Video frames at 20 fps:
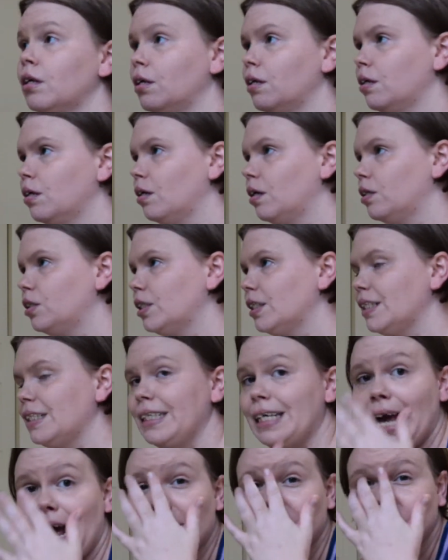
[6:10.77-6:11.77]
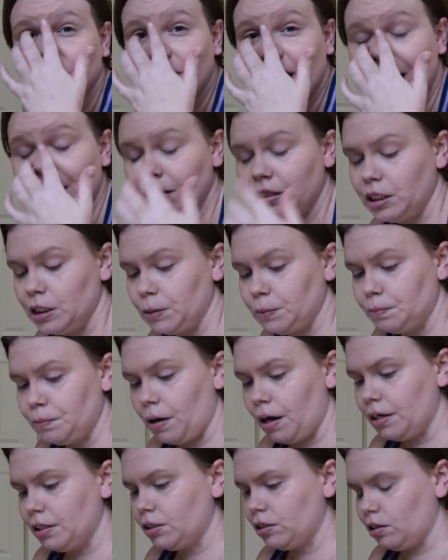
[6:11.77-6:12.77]
As you see, I have dry
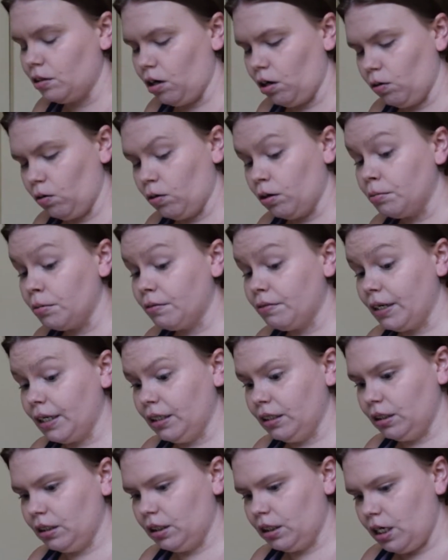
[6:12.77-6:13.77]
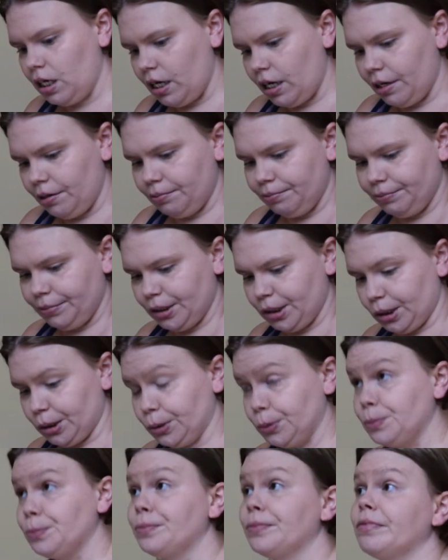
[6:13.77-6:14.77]
spots on my face today. So
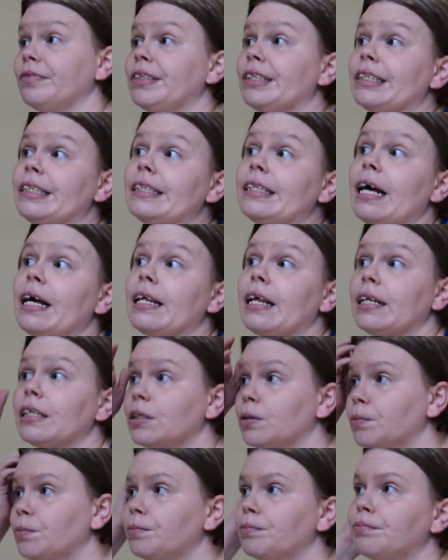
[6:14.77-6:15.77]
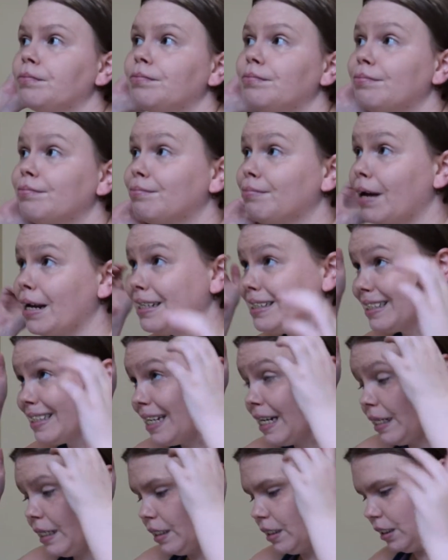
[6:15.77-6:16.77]
see that's my
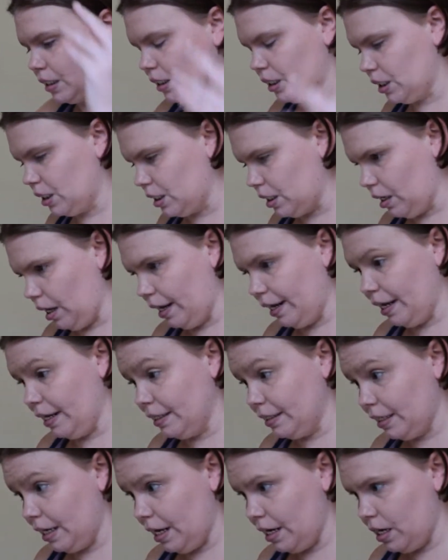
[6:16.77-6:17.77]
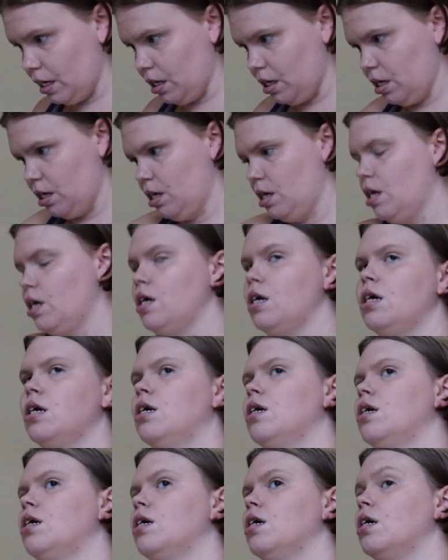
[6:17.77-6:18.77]
skin is just like I said.
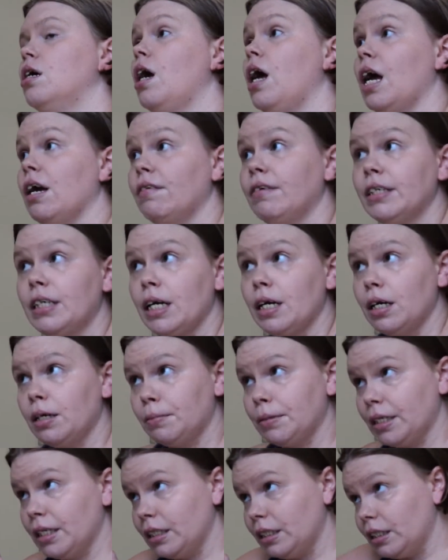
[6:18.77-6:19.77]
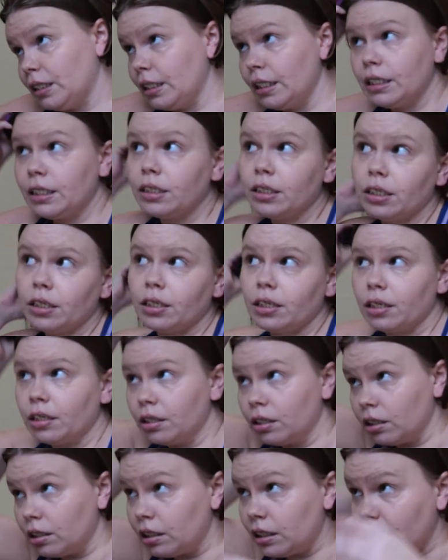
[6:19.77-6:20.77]
Every time I get sick or
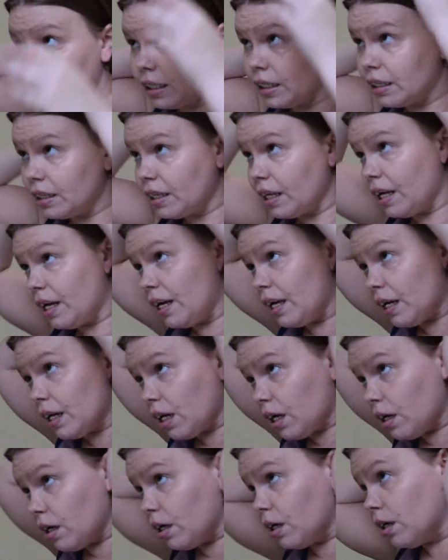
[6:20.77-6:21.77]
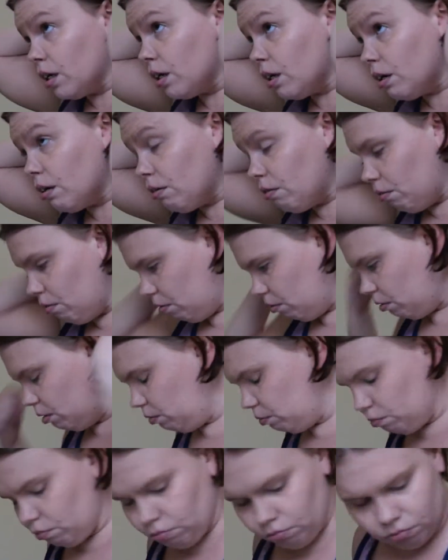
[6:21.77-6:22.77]
anything,
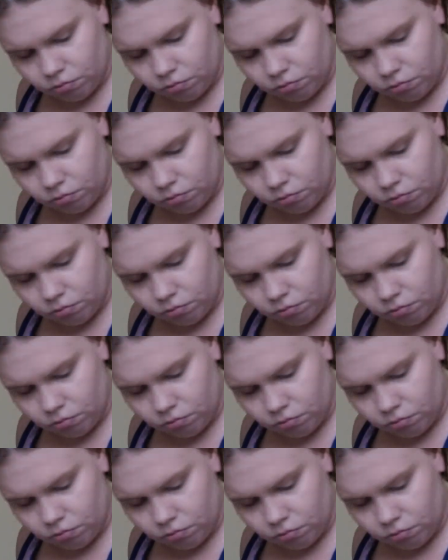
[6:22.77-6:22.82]
oh,